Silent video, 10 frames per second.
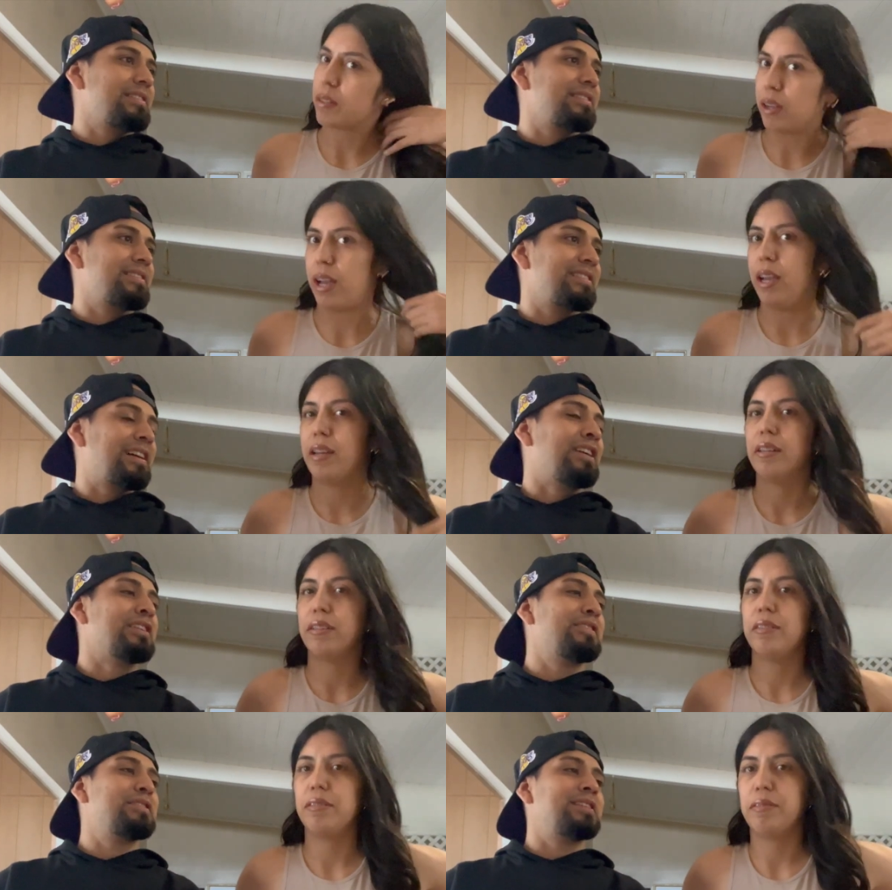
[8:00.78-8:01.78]
Speaker 1: Okay. I'll
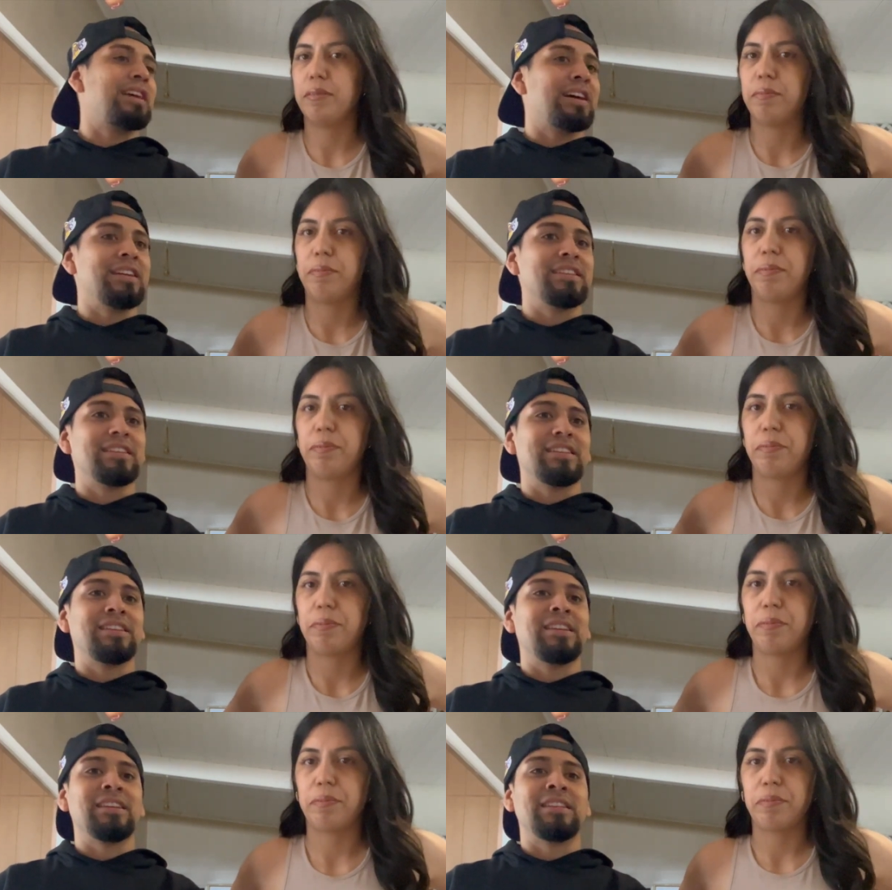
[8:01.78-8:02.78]
give it a nine
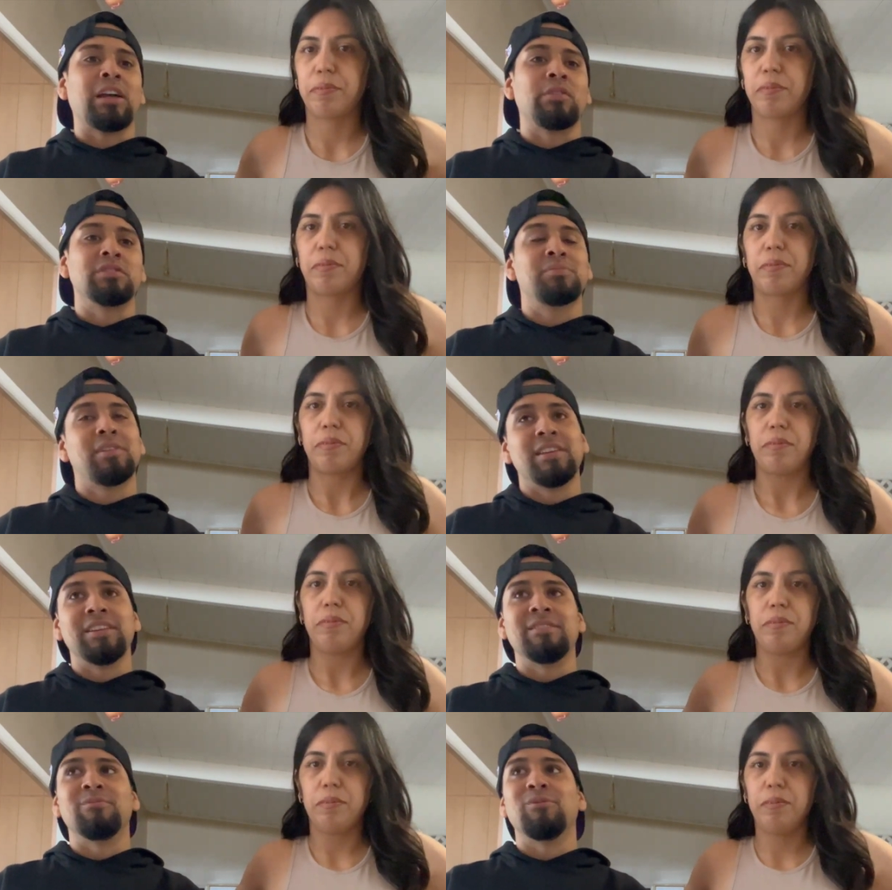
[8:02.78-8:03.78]
and I'll
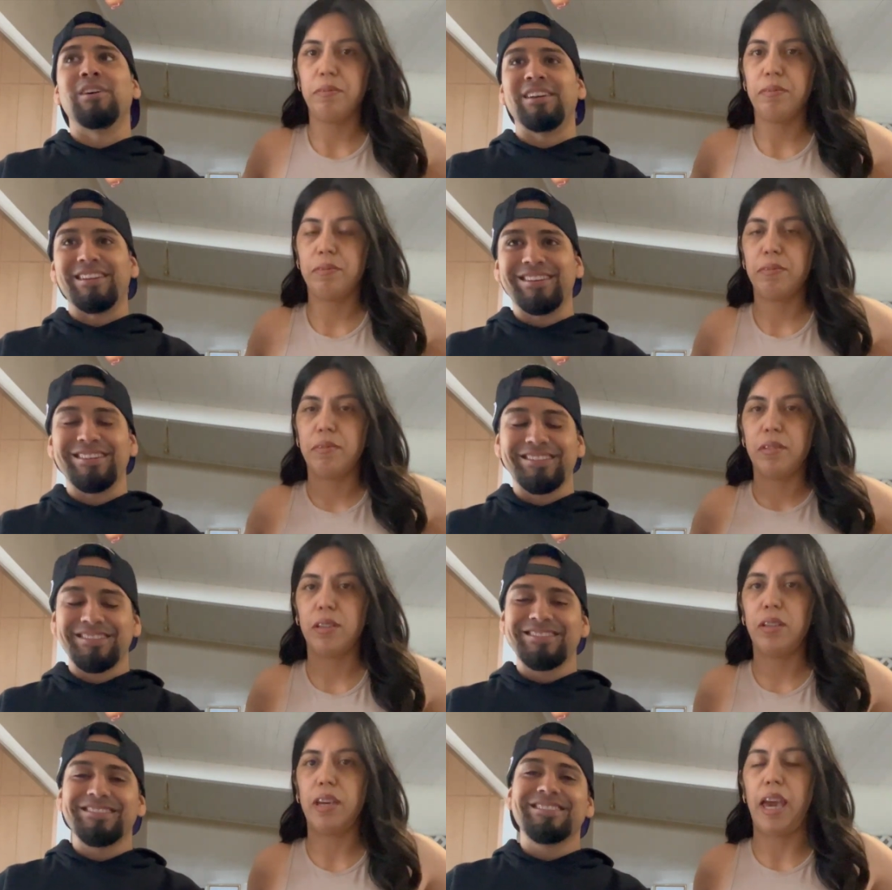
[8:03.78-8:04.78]
explain why.
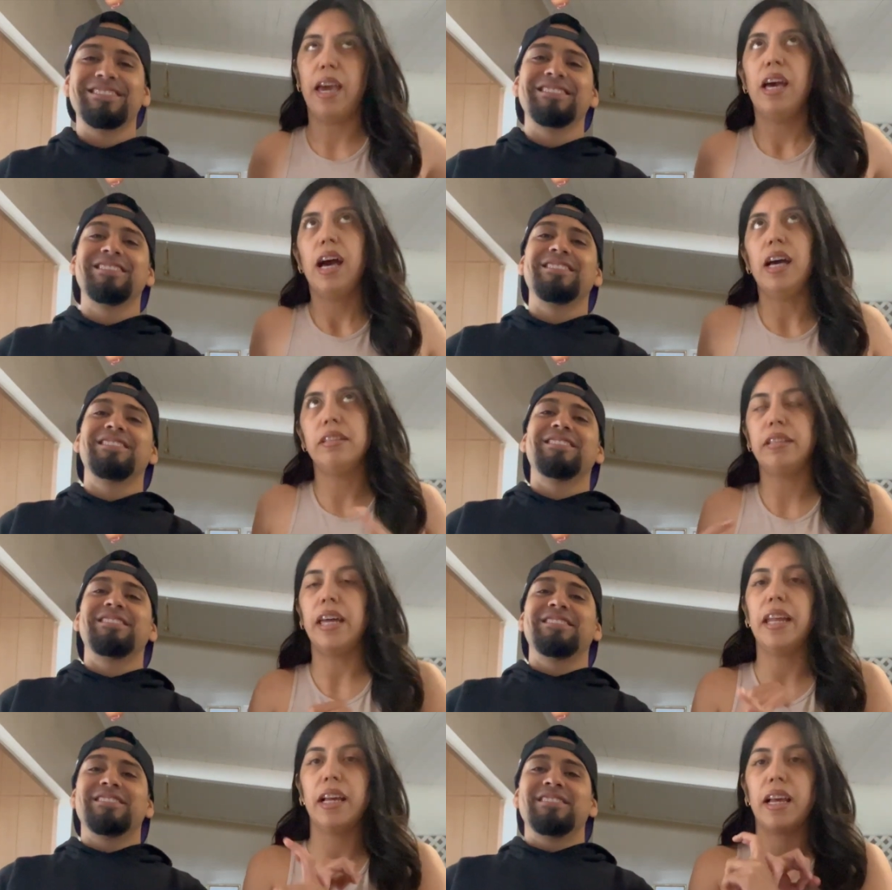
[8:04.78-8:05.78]
Speaker 2: Okay.
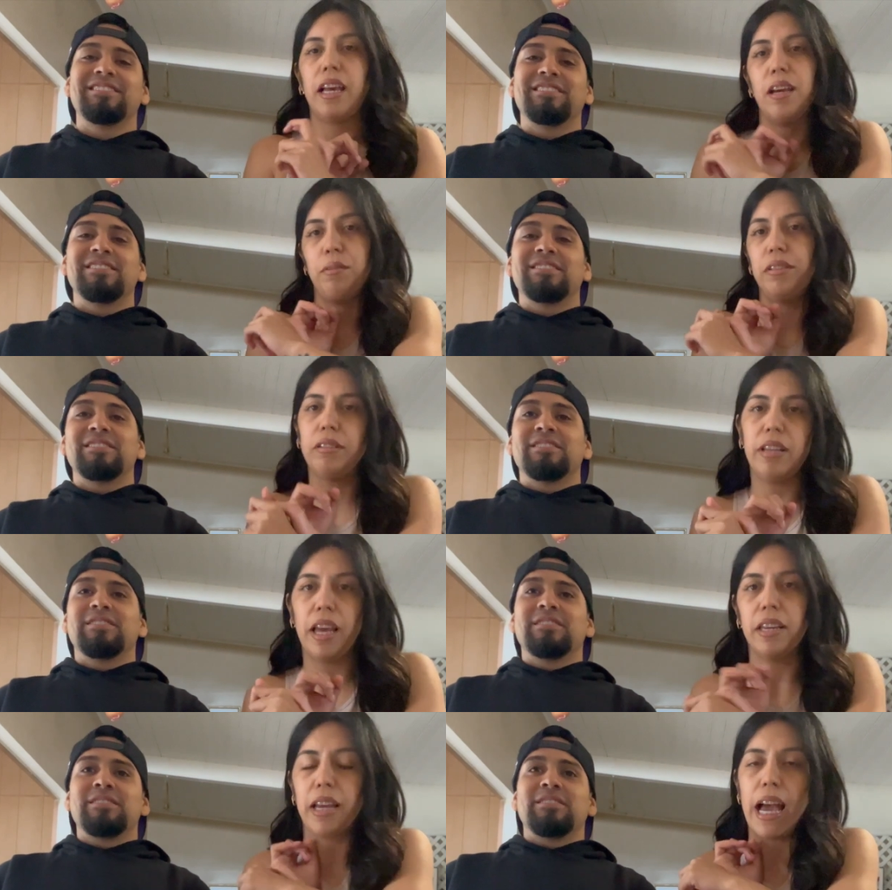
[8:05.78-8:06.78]
Aesthetic, it was a
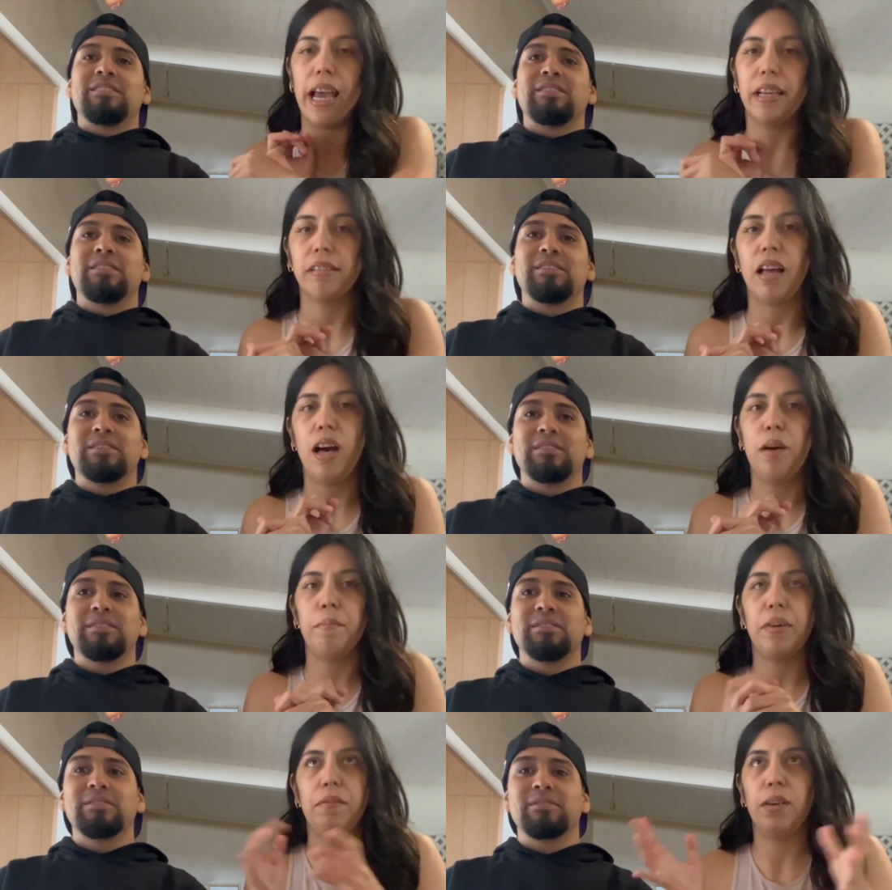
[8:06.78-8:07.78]
10, guys. Um,
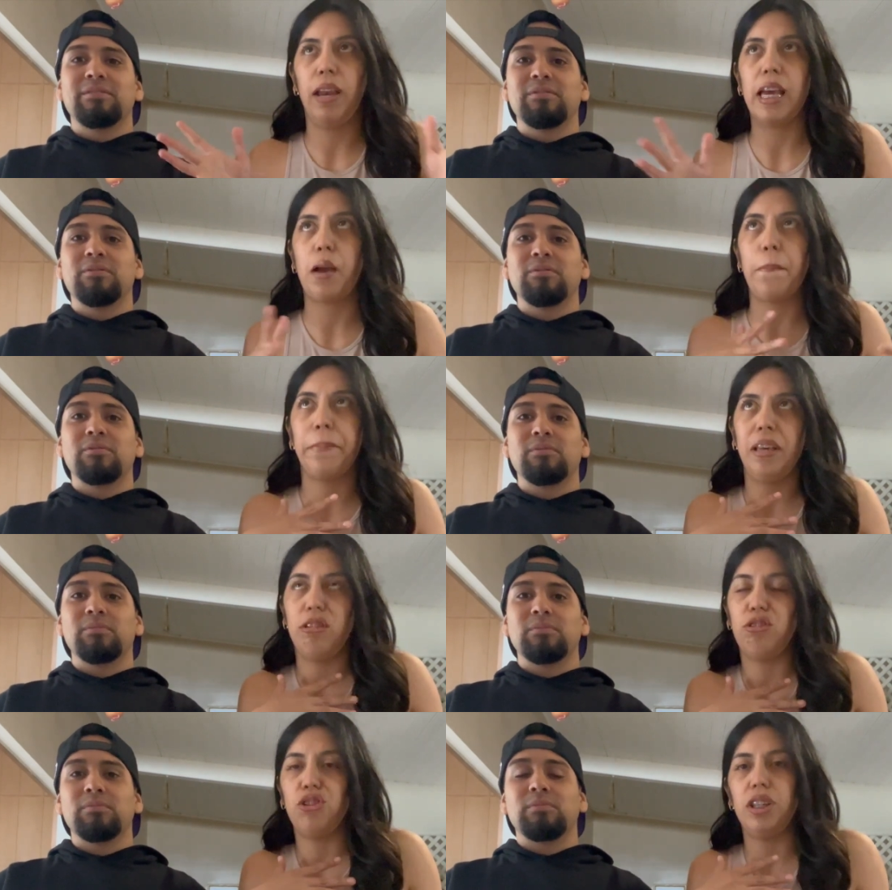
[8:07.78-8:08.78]
If you like
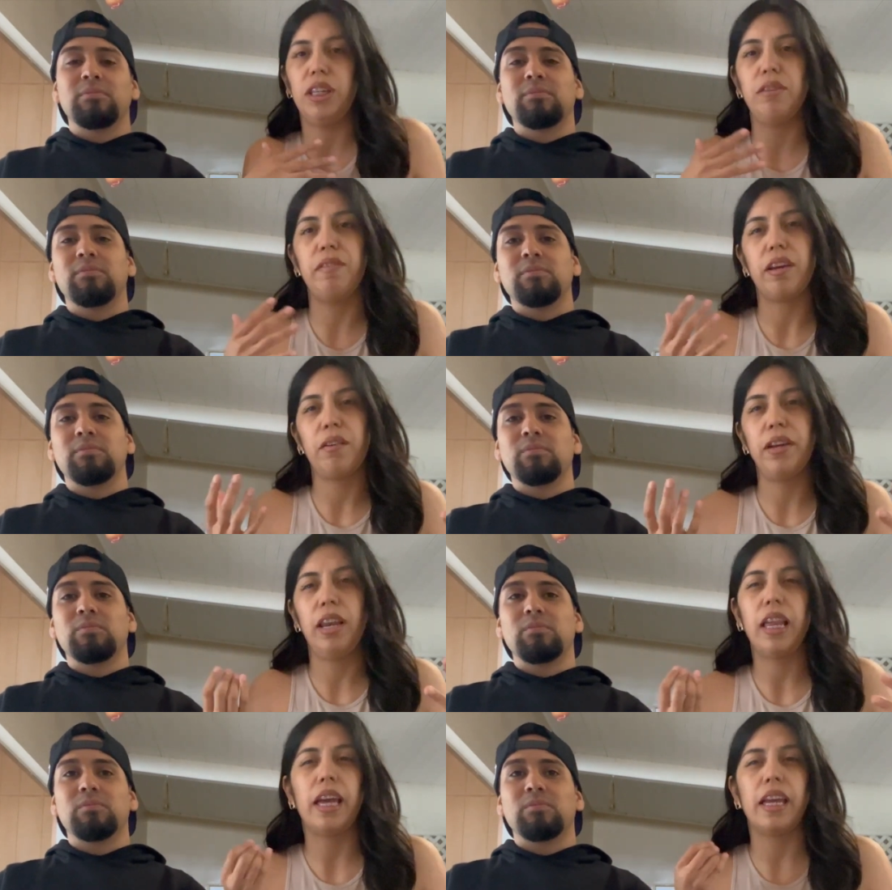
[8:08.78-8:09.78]
beachy, very
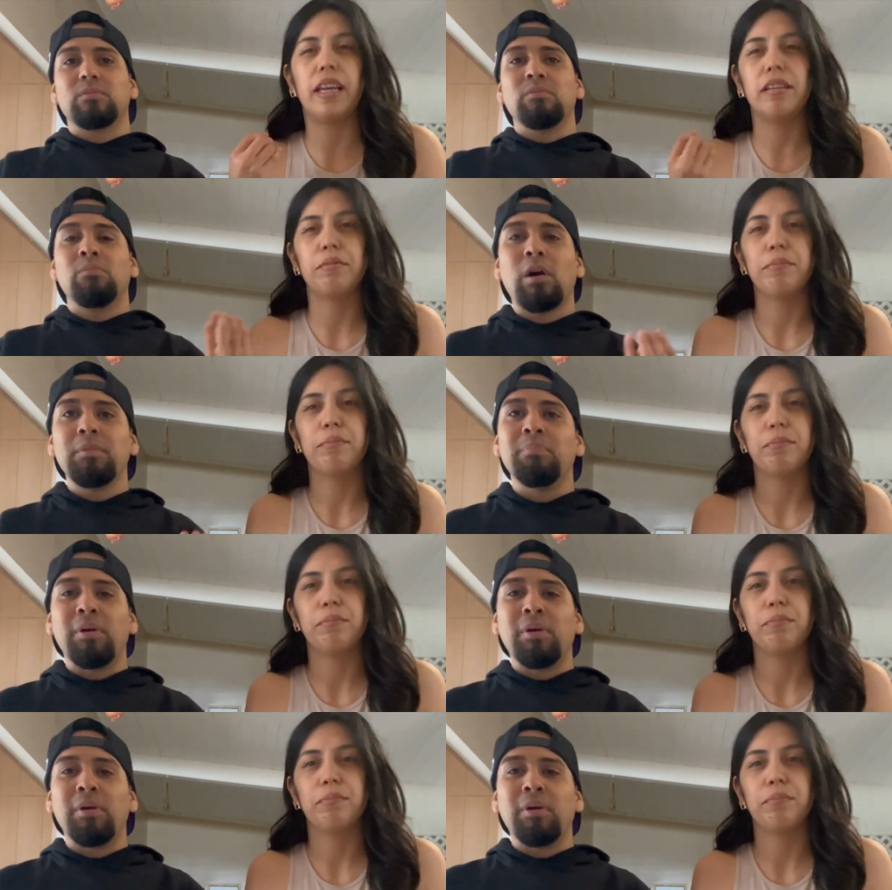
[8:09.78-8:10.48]
like...
Speaker 1: Mom and